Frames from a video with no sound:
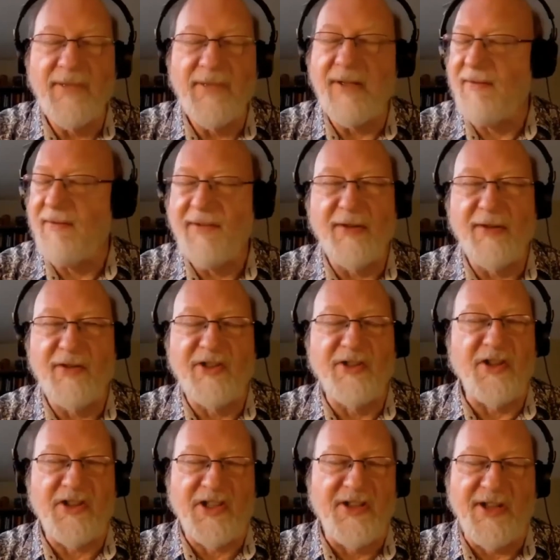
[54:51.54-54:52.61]
There's
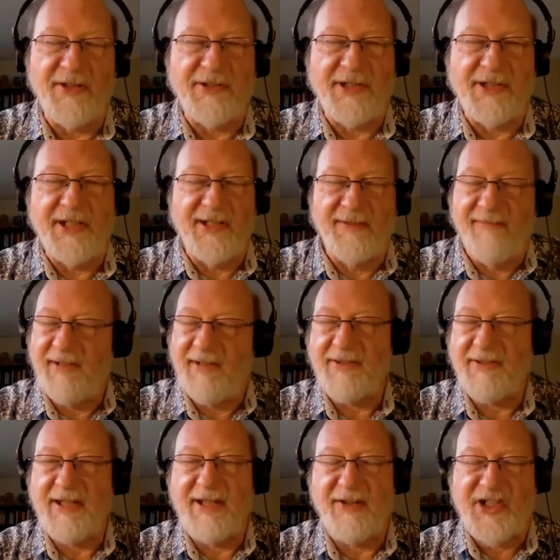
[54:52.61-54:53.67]
just nothing
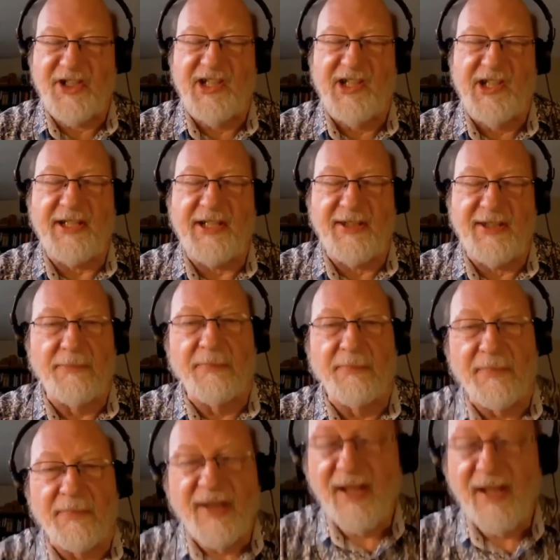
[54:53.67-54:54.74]
else like them
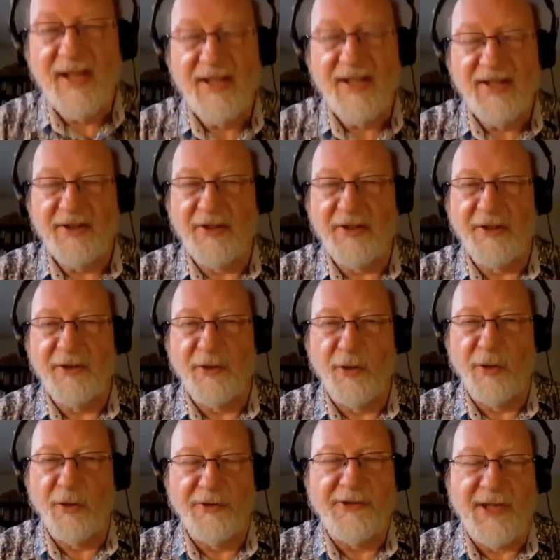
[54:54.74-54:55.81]
on Earth,
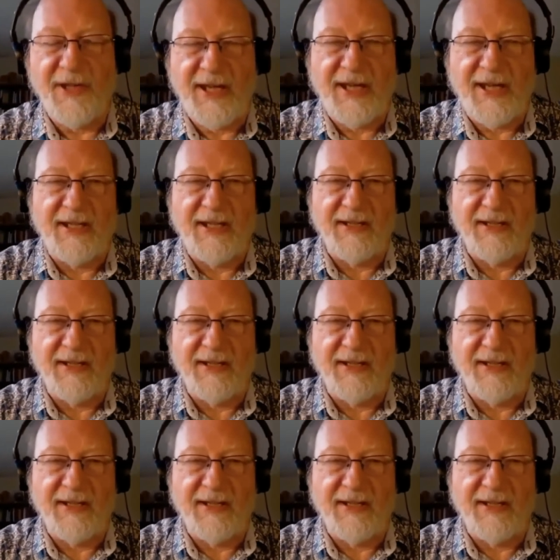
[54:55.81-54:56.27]
and